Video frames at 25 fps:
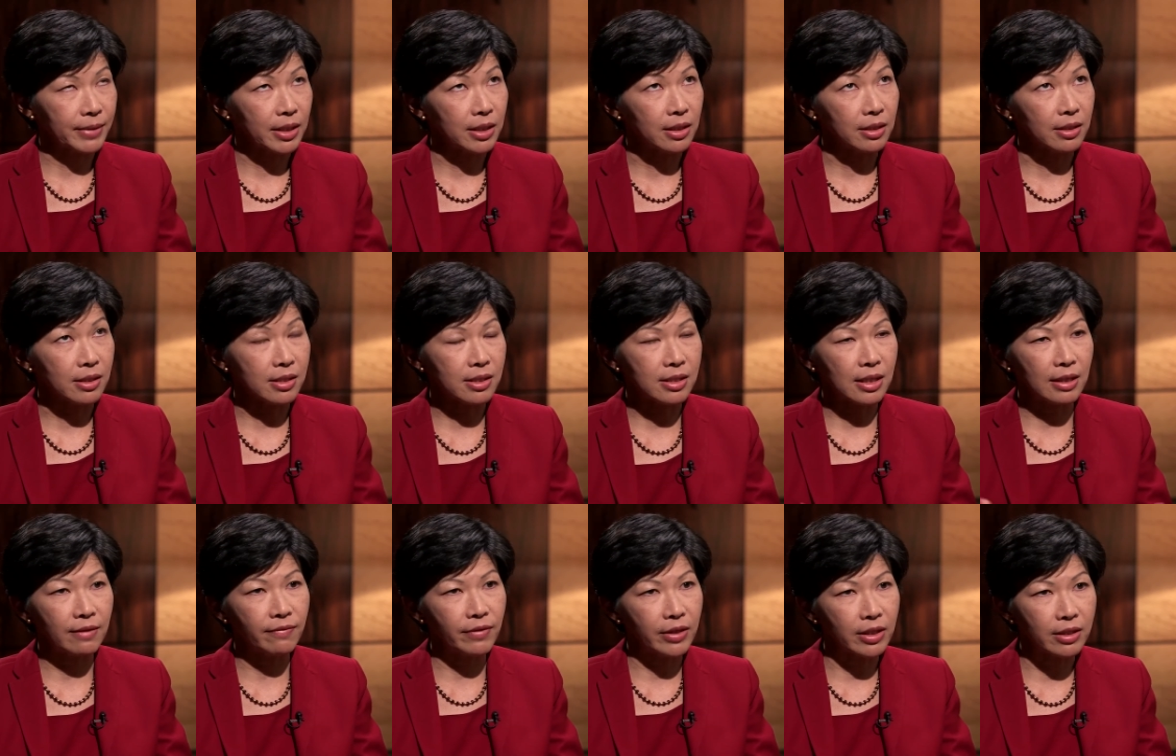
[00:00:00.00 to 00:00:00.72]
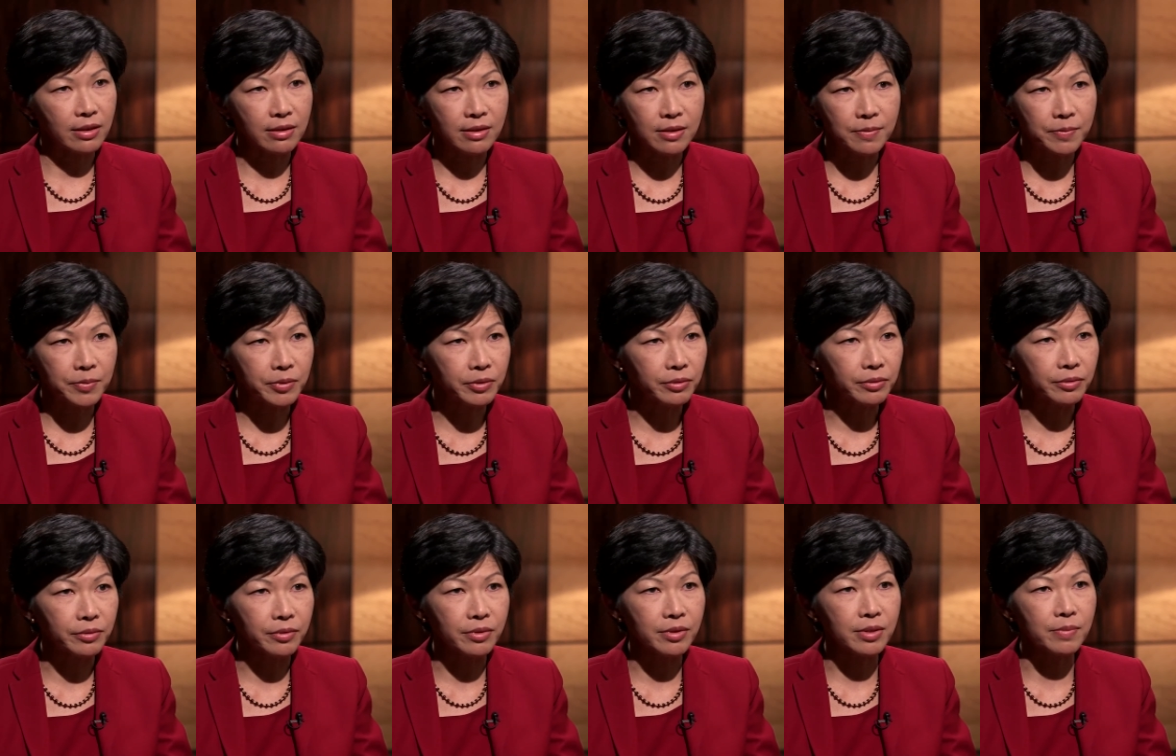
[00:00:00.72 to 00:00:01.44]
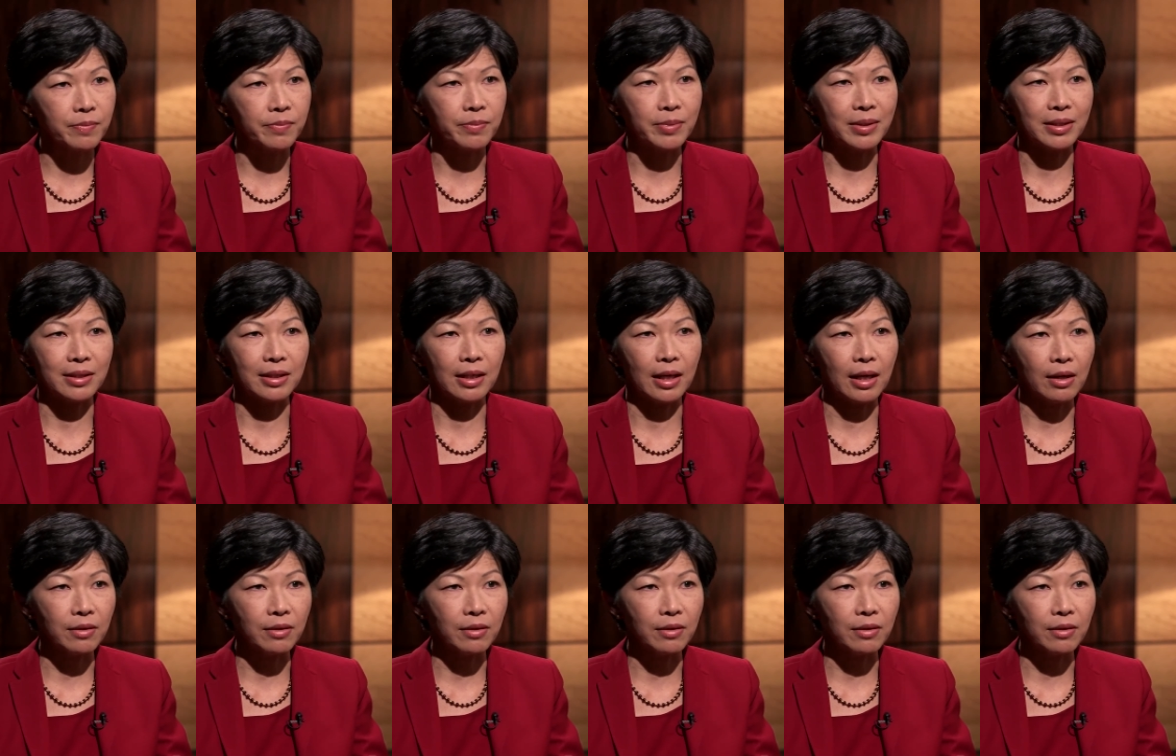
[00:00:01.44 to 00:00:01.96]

uh, savings pools, be it the